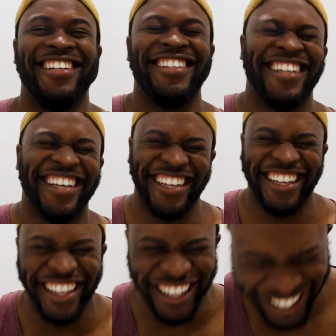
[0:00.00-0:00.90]

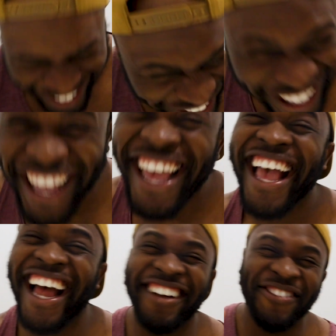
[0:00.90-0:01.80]

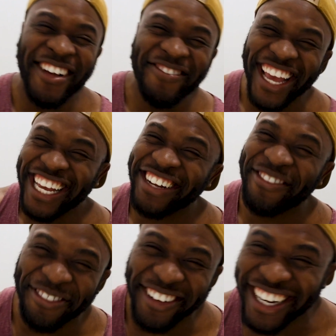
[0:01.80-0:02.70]
and I'm not making
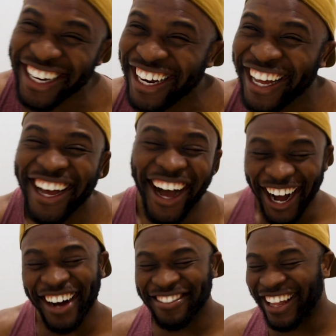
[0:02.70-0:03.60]
fun
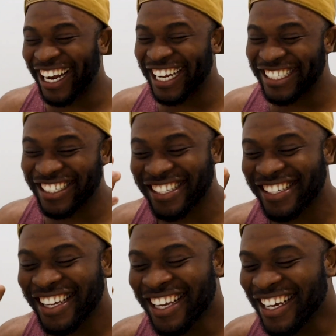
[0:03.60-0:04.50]
of that.
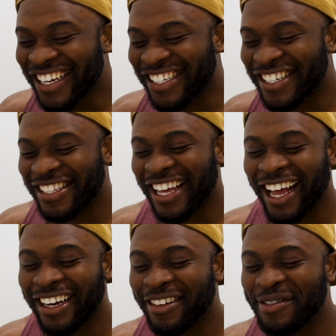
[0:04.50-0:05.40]
It's just
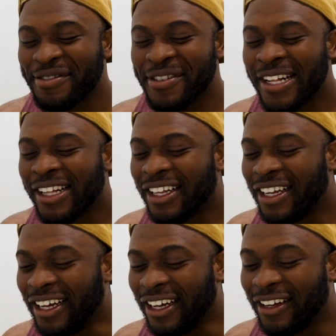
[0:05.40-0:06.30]
kind of
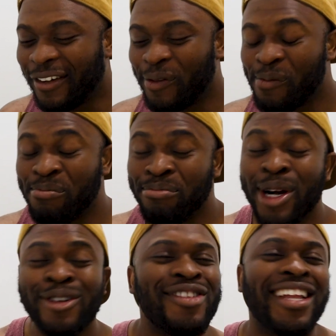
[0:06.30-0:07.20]

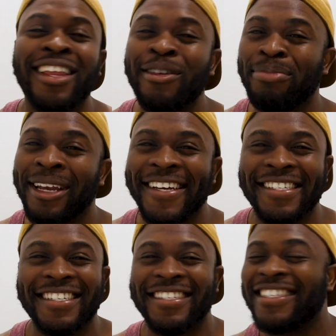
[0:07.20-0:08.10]
most other
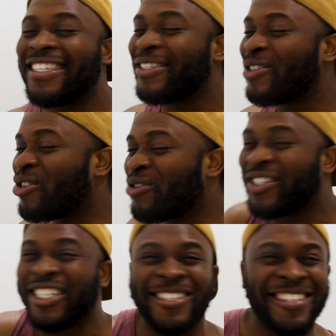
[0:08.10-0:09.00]
places there's
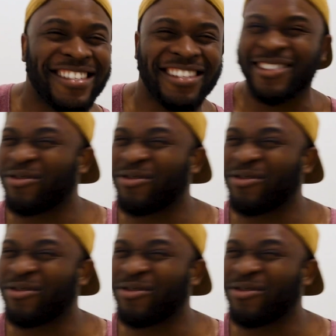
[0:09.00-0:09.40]
usually just